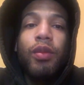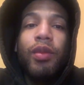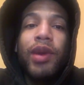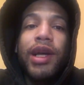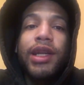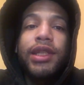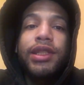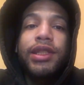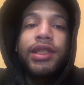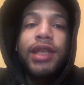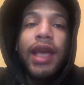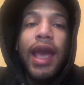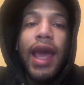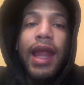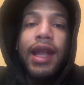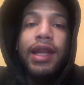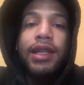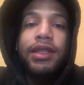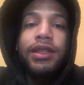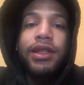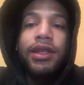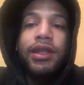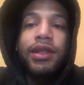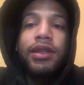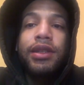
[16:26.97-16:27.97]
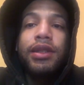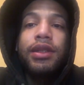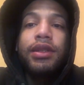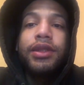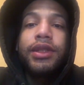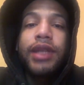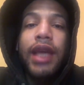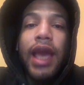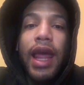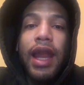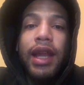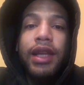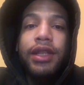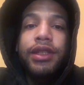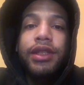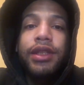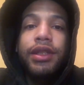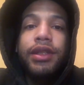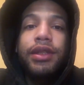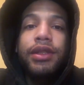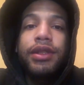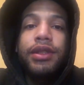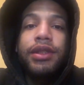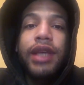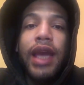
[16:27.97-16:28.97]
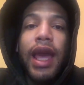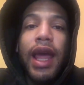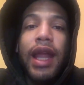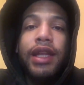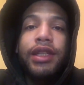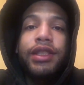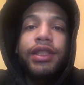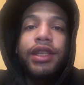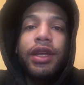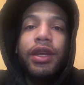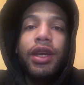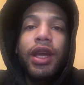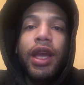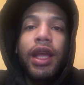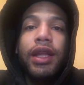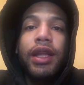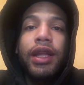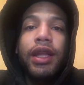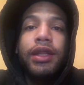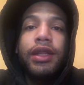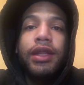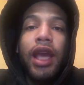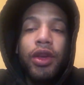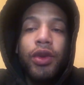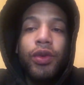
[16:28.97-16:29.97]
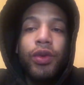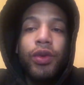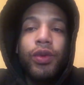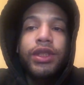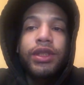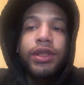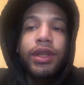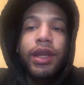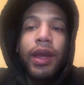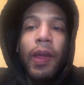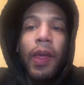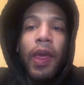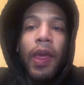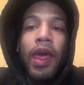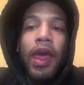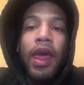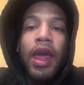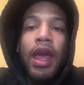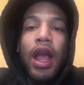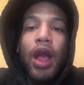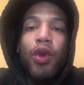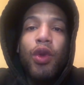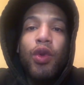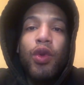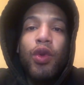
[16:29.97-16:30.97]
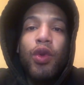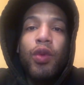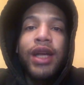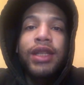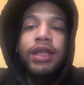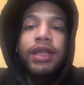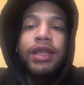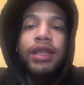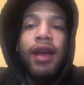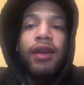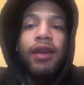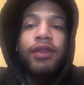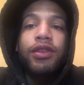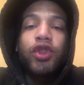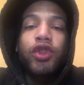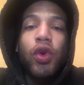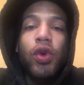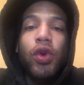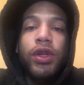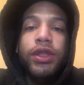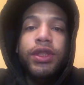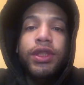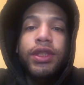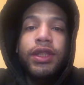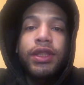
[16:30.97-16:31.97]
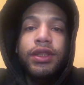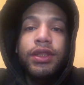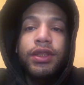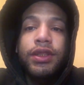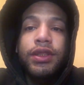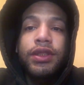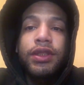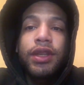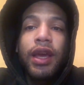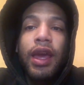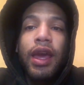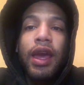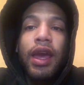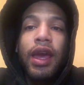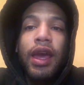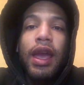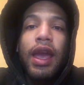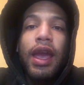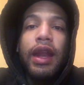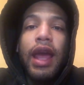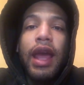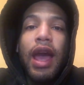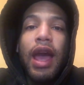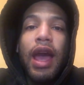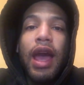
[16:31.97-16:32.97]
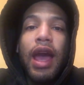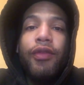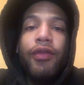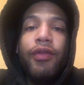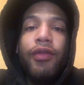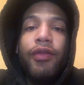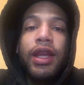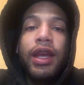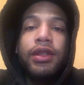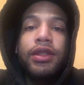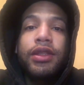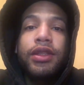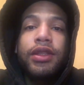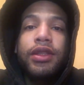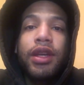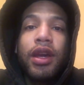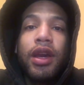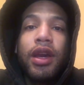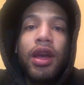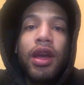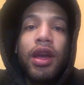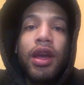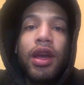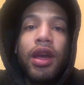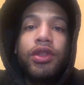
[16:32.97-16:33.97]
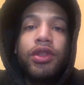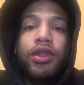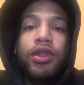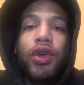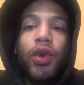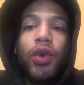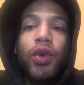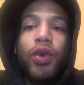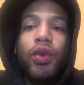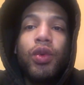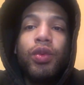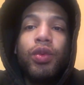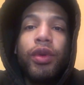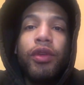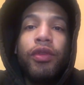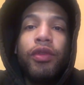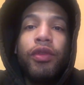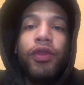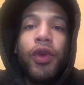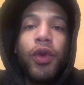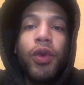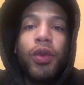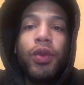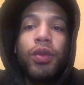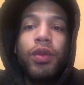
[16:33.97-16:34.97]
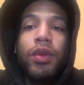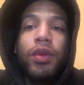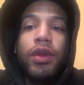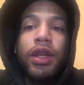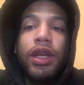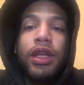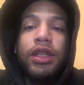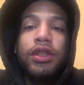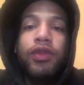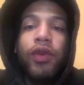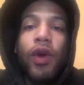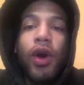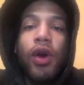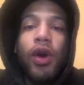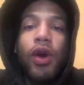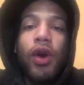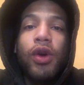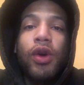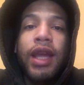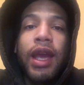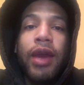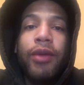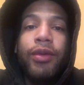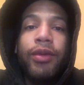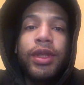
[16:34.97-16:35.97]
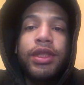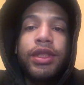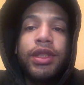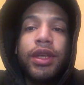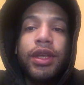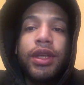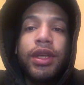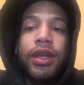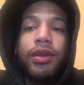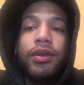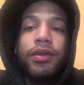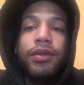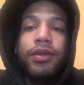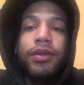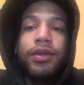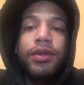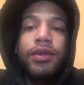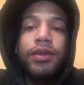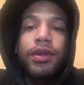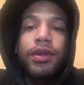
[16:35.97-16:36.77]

We must challenge it continuously. And we must have sources and evidence to refute these false narratives.